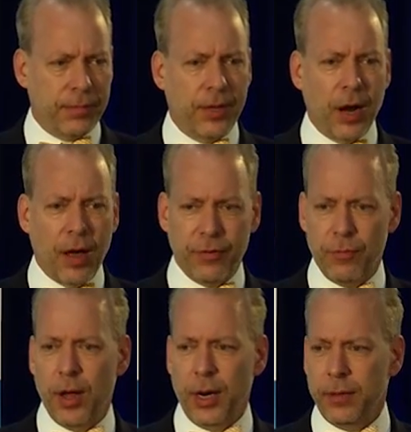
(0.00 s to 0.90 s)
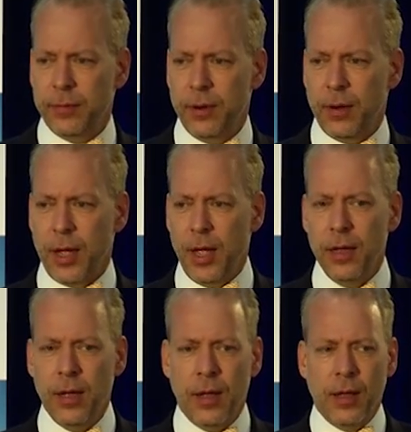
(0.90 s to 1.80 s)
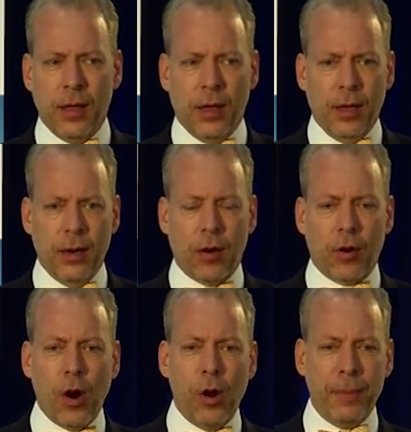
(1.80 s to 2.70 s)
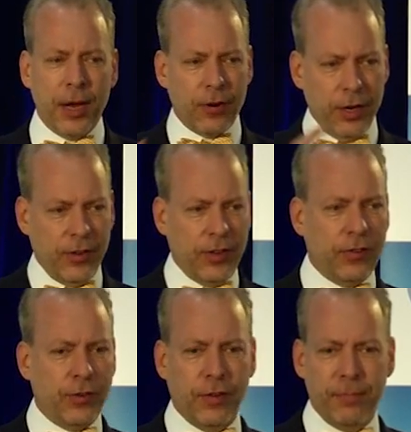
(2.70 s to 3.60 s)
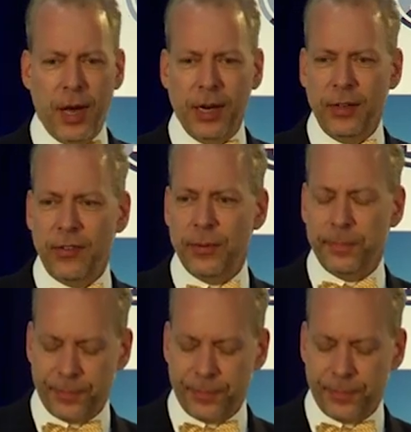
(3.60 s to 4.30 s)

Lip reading: get off and running, okay? Now, Carl Menger, in his History of Monies,